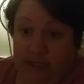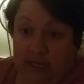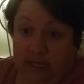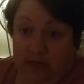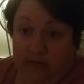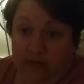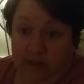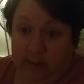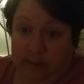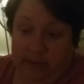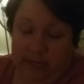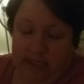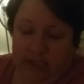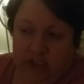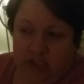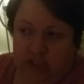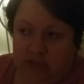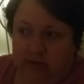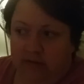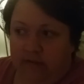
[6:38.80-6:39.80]
the
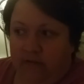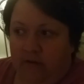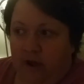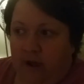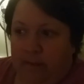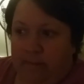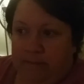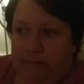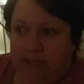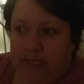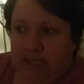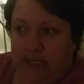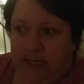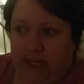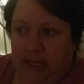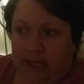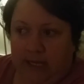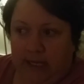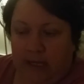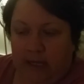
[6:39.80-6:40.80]
inflammation from
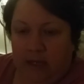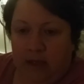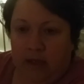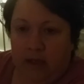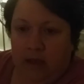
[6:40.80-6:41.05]
eating